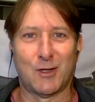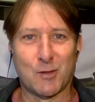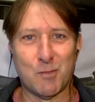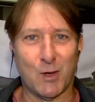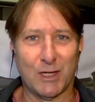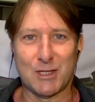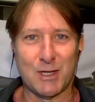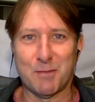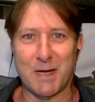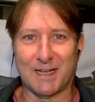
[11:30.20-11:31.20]
Good morning
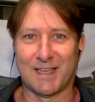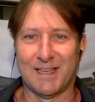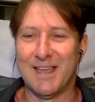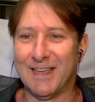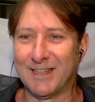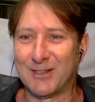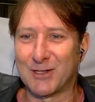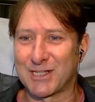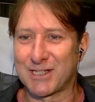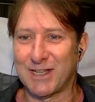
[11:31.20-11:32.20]
to you, Mark.
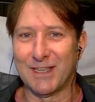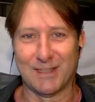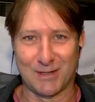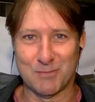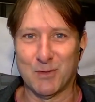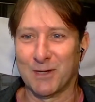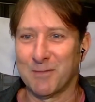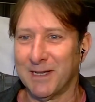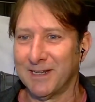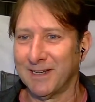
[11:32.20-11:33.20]
Good to see you. Good
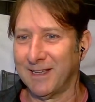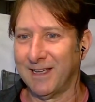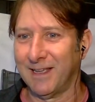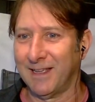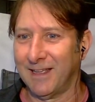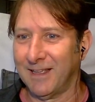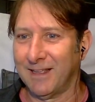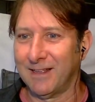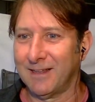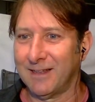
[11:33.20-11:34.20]
morning, mate.
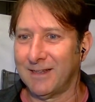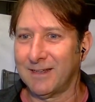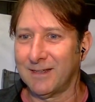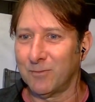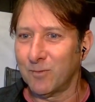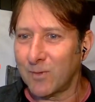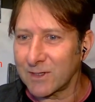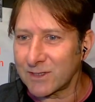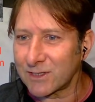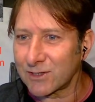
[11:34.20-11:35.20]
I
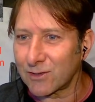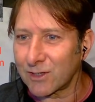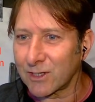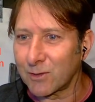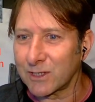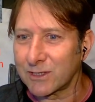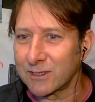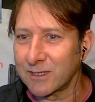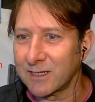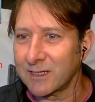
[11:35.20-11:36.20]
saw a
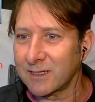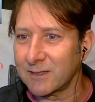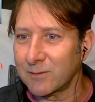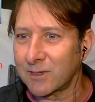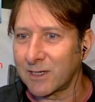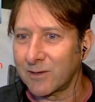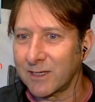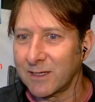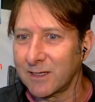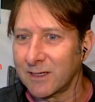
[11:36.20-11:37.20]
question there. Where are we?